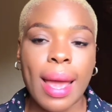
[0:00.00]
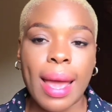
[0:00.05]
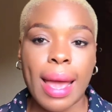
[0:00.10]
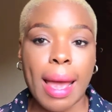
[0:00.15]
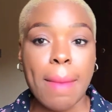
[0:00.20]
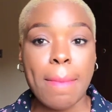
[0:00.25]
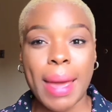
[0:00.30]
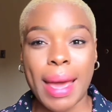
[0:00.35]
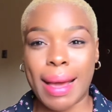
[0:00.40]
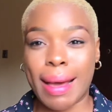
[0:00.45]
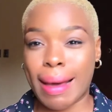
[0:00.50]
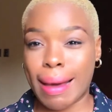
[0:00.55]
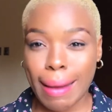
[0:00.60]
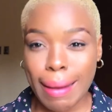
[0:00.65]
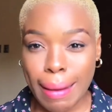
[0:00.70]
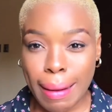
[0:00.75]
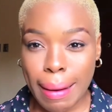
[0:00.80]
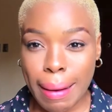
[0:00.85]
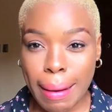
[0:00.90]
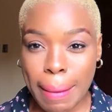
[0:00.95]
Emeka.
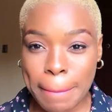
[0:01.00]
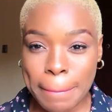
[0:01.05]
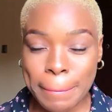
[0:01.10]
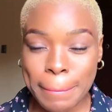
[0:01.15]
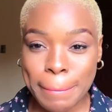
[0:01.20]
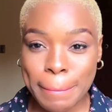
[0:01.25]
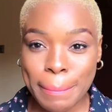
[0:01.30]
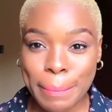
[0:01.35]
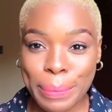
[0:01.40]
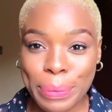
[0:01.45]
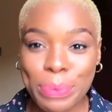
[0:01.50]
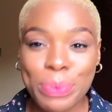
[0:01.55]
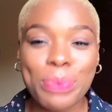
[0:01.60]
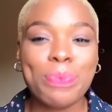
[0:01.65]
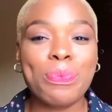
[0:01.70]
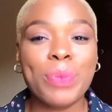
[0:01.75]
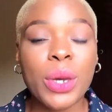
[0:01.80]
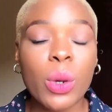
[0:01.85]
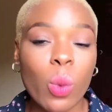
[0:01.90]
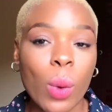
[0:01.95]

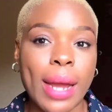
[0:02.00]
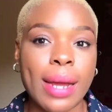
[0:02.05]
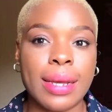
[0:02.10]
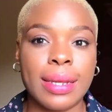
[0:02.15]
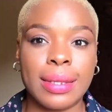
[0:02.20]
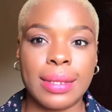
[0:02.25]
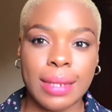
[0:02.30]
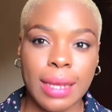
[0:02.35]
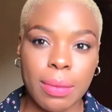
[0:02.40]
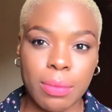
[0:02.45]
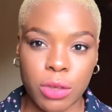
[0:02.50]
Meanwhile, his name